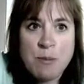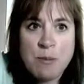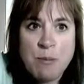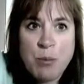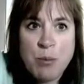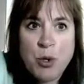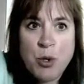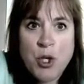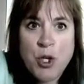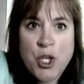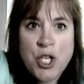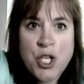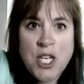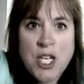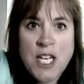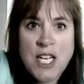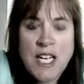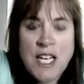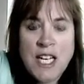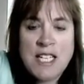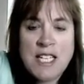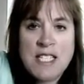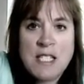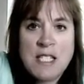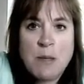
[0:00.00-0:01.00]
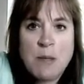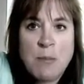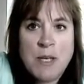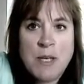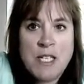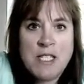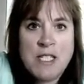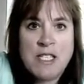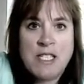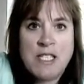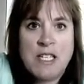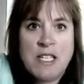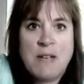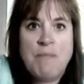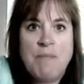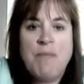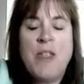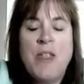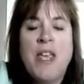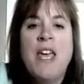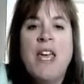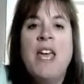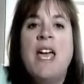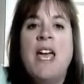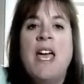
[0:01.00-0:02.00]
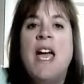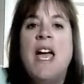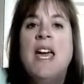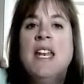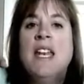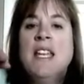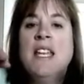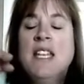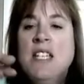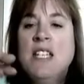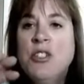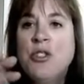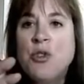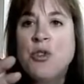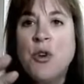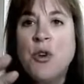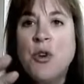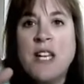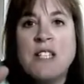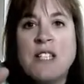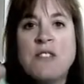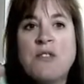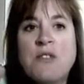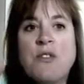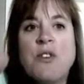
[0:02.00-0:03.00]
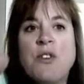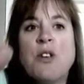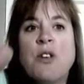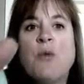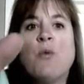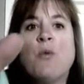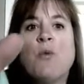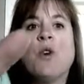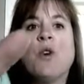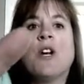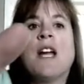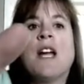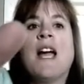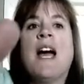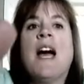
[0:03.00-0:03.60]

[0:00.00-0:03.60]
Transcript: is pushing against the piston and it is transferring work